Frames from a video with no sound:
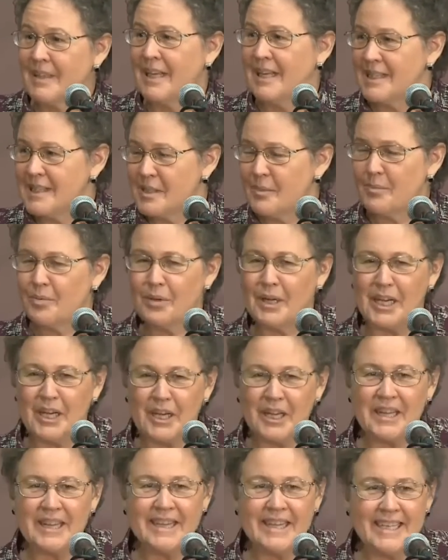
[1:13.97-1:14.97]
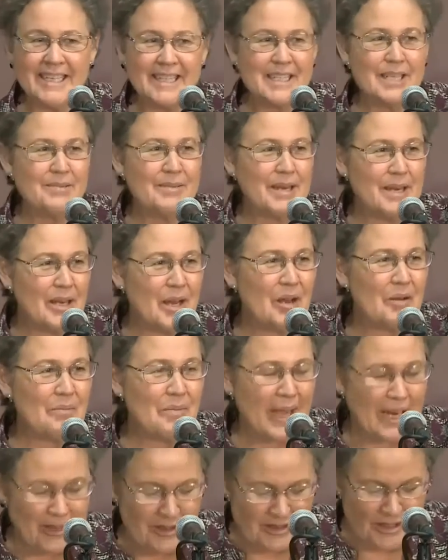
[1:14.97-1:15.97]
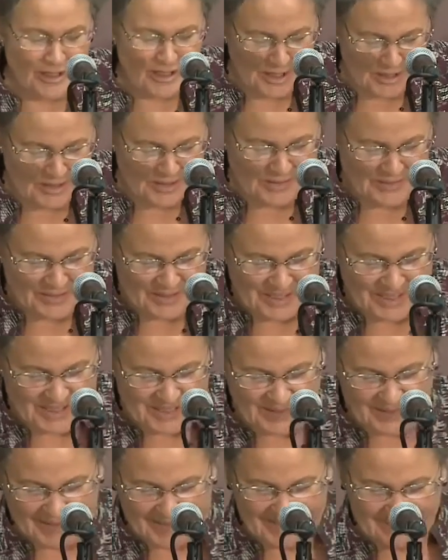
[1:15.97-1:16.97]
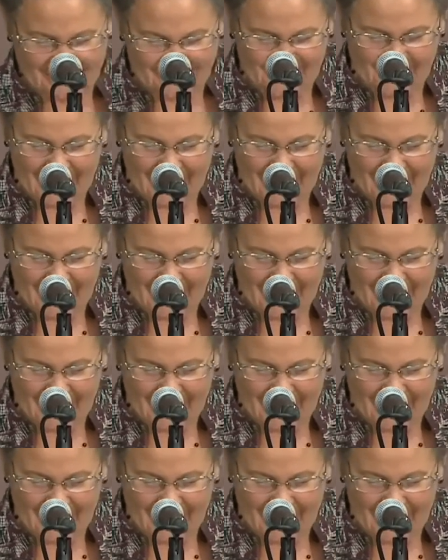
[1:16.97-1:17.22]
It's a pretty good thing to be known by your children for doing.